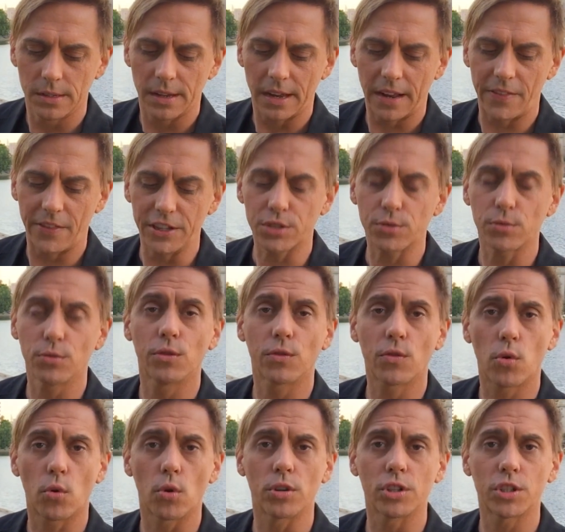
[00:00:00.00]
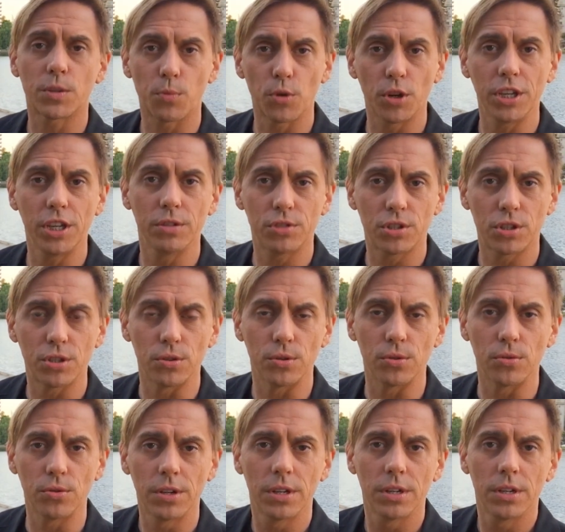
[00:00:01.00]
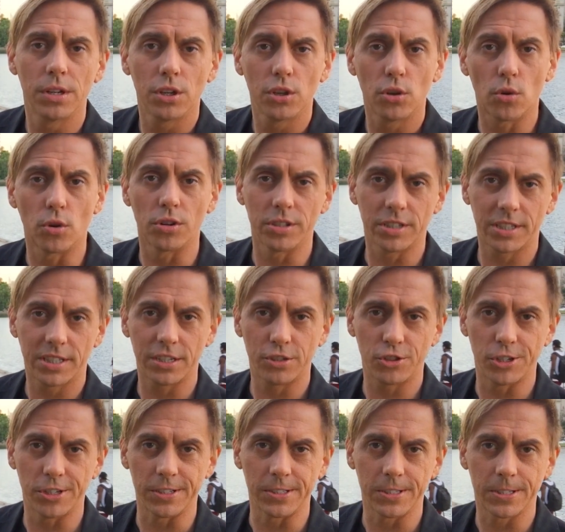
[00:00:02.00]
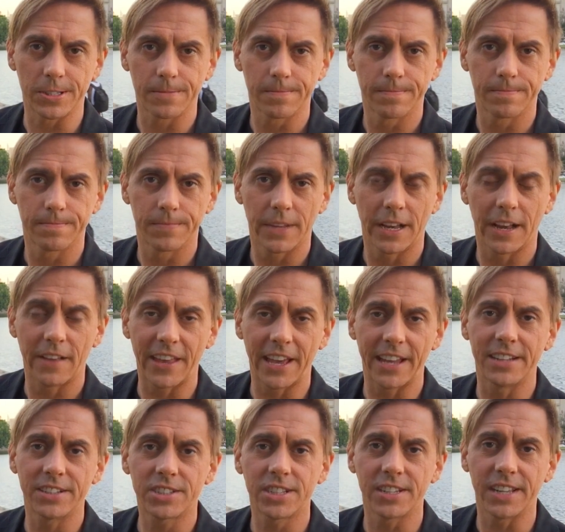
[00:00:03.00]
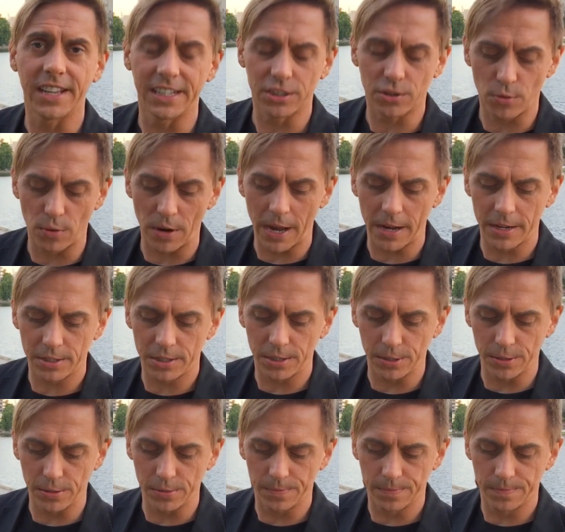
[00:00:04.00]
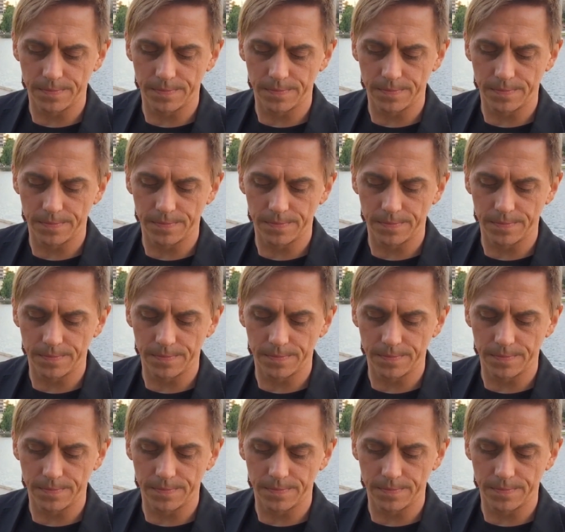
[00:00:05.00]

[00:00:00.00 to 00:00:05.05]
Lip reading: And this will, of course, bring you to your decisions. And that is today's gratitude.